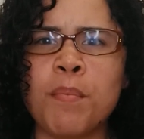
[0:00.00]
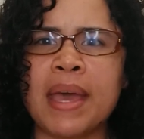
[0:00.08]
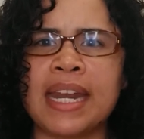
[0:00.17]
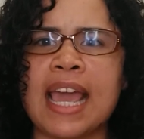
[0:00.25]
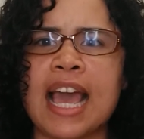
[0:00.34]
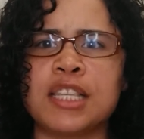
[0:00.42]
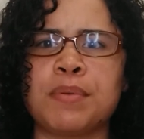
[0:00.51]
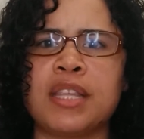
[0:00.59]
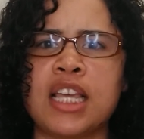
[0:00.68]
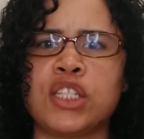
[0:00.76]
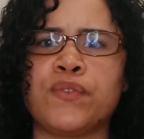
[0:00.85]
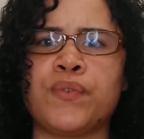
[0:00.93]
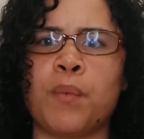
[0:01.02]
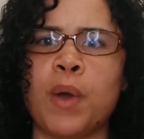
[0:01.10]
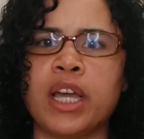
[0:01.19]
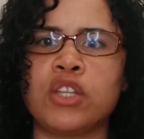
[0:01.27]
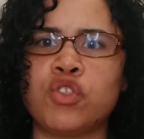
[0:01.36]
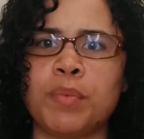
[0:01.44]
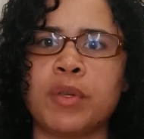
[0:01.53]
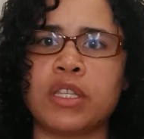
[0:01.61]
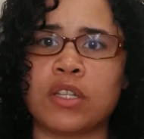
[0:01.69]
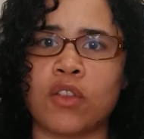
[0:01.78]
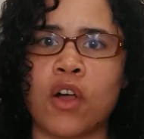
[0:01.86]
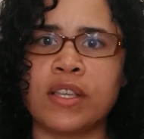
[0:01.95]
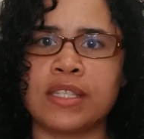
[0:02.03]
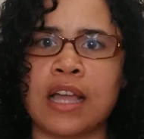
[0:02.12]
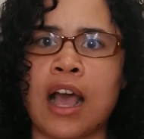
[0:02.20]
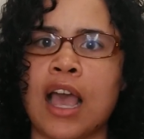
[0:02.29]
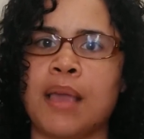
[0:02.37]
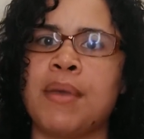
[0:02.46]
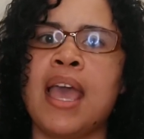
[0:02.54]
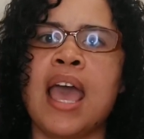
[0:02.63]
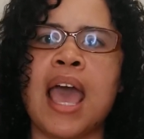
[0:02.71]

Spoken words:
many explanations for what contributed to lost time,